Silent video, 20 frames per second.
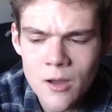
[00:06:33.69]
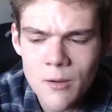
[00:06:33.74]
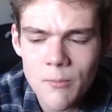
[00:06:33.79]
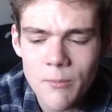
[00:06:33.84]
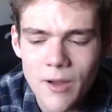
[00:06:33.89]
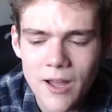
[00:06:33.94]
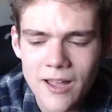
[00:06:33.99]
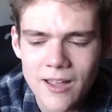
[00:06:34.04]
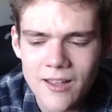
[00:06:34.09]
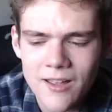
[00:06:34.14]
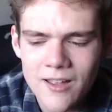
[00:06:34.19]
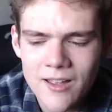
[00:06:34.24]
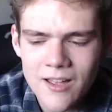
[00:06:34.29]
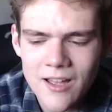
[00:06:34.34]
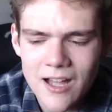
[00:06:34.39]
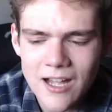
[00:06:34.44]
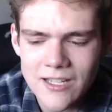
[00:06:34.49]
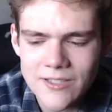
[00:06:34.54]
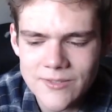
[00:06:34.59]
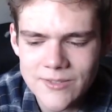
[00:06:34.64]
But
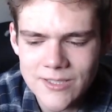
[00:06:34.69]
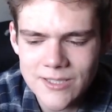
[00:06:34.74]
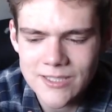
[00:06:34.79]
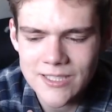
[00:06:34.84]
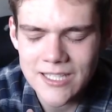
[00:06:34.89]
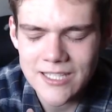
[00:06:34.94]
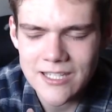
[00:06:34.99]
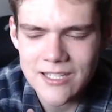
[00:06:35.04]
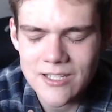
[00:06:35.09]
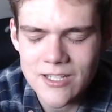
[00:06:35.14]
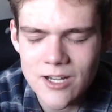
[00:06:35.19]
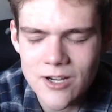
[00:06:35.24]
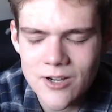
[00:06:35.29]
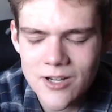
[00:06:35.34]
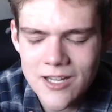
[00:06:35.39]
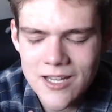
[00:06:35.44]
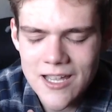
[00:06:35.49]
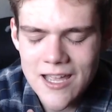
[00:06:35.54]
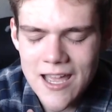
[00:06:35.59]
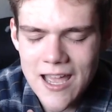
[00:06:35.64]
I feel like, you know,
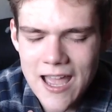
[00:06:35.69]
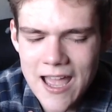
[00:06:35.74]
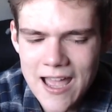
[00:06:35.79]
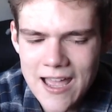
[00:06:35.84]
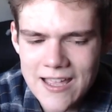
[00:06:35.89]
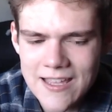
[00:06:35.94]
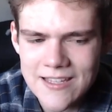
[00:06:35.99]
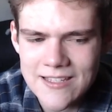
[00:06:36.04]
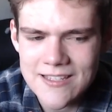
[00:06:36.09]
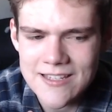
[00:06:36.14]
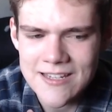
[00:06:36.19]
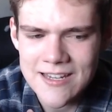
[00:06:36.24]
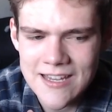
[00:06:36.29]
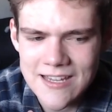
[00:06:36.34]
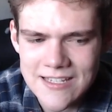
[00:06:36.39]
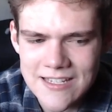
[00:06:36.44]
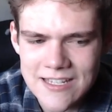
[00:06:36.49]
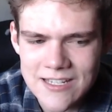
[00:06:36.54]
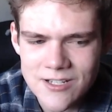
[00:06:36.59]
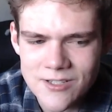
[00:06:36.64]
as an
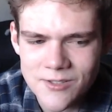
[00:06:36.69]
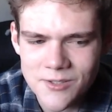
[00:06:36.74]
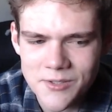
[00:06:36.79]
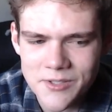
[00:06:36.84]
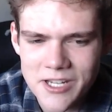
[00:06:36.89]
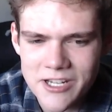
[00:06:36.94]
18 year old,